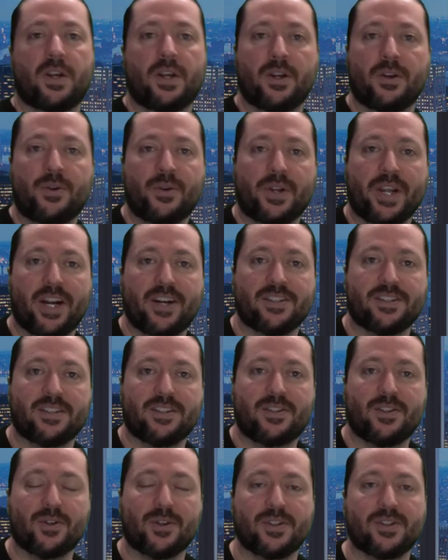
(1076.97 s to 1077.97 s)
who cares?
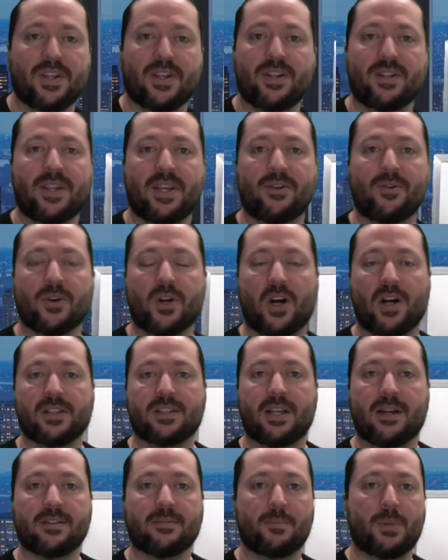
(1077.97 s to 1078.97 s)
It's yours. They don't
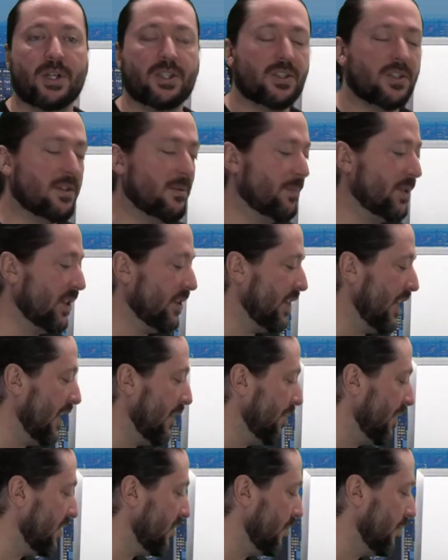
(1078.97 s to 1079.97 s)
cost as much to build
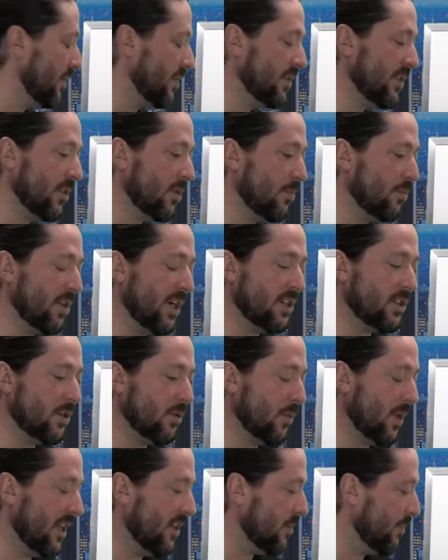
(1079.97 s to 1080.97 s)
anyway. So it's 0
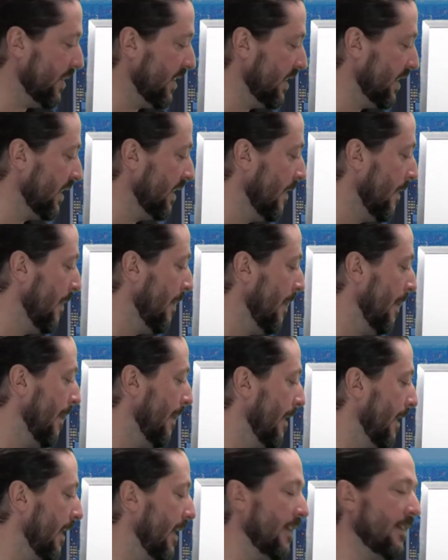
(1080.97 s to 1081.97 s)
pressure while you're building.
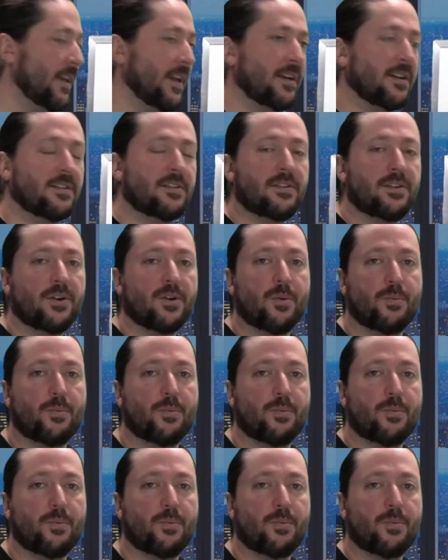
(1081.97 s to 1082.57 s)
And then it's 0